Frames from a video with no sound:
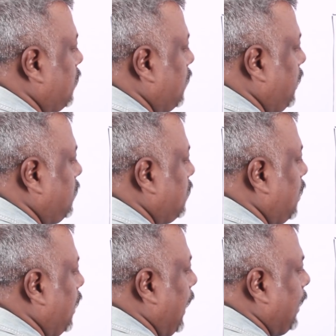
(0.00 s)
right?
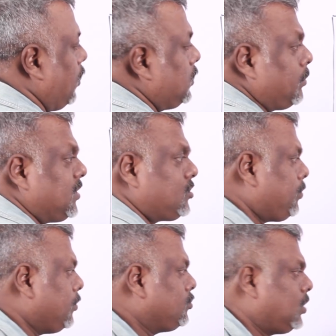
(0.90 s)
And on the bus
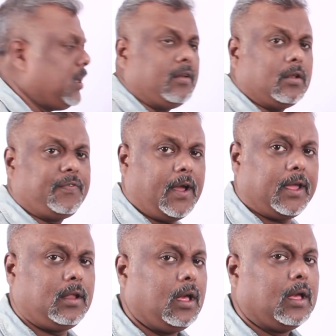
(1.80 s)
stop usually you
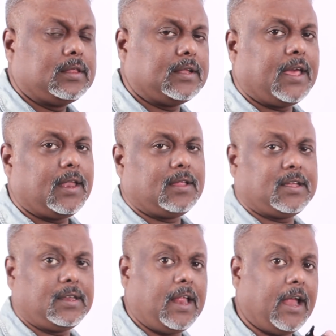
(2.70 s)
find that there are
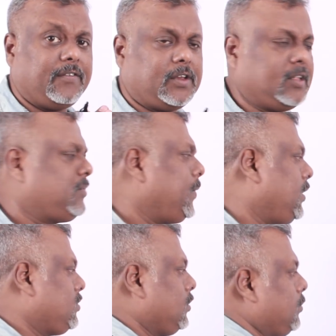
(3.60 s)
certain
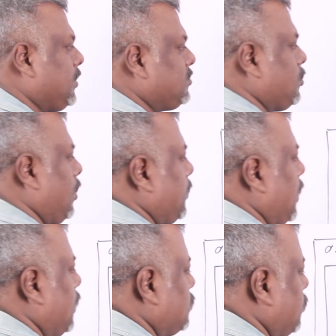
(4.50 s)
advertisements on the bus
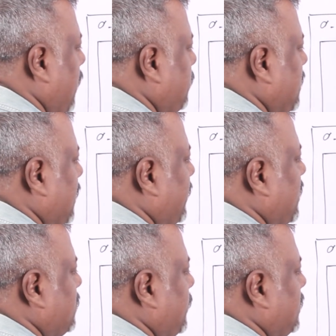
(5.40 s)
stop. So maybe the
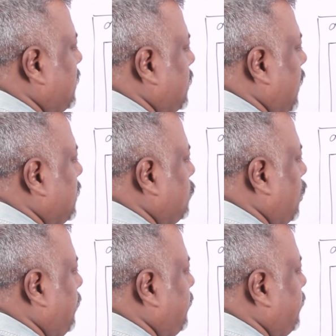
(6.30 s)
advertisement is at the
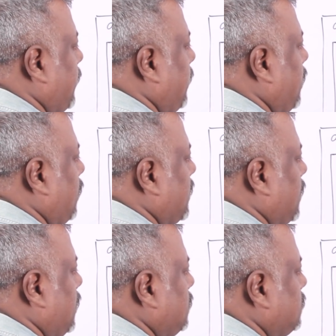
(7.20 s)
top, maybe over
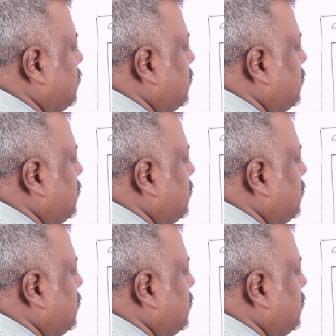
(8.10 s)
here,